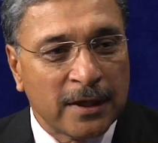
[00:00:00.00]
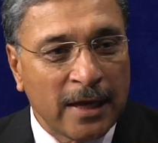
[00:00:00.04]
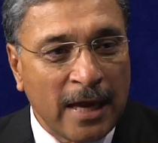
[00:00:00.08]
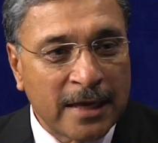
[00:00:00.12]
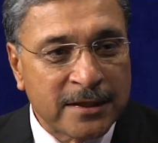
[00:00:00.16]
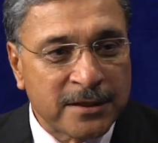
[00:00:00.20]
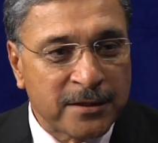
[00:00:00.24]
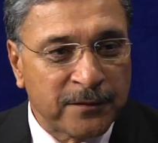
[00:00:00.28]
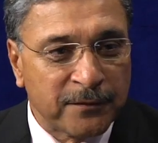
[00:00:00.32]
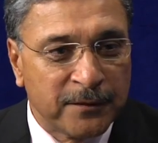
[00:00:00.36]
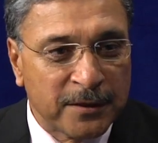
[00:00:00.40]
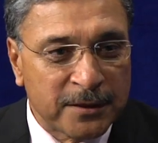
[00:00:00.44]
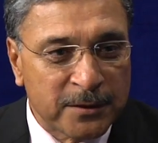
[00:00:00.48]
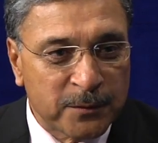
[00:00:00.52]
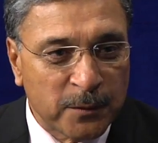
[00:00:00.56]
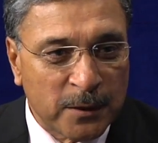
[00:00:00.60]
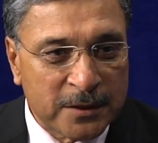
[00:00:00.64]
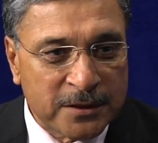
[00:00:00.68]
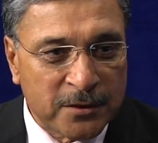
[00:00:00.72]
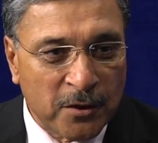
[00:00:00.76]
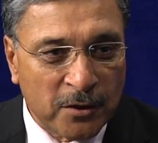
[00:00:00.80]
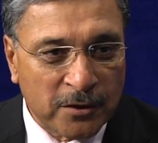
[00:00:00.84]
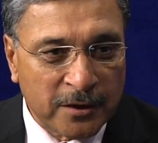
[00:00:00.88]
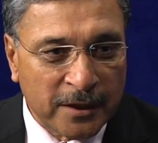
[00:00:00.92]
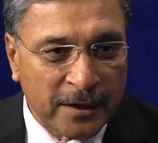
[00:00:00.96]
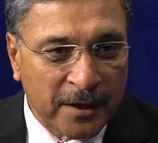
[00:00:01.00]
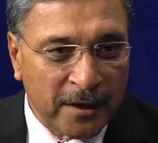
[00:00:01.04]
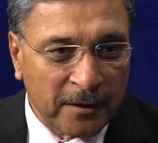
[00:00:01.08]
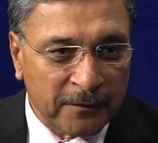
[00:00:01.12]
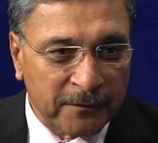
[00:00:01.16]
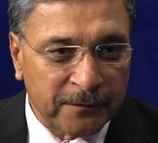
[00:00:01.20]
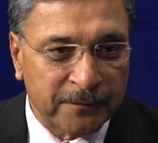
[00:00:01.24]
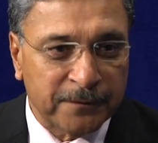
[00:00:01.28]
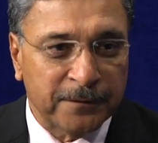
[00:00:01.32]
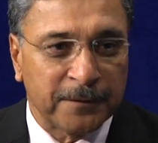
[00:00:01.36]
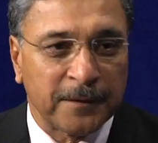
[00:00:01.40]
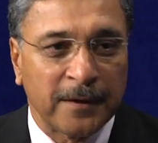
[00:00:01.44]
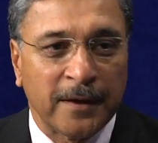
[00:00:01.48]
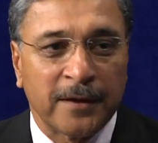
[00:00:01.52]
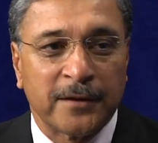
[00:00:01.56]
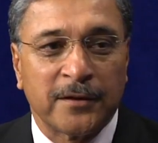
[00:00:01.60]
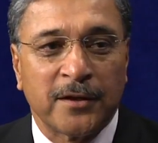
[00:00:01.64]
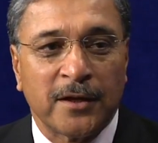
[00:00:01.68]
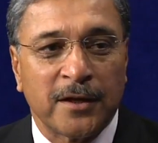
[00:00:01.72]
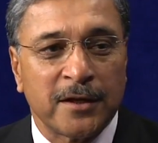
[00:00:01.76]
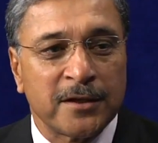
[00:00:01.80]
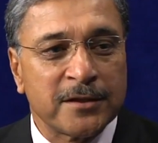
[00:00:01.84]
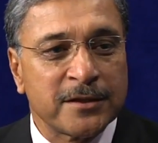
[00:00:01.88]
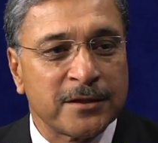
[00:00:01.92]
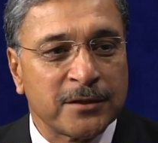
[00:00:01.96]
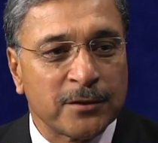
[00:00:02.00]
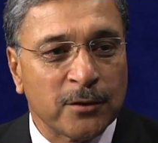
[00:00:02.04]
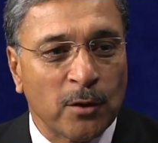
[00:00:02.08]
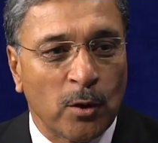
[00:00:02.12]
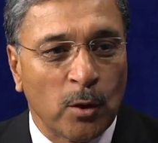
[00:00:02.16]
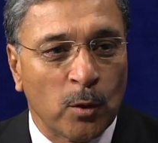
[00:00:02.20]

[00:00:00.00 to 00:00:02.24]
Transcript: As if this was not enough, there is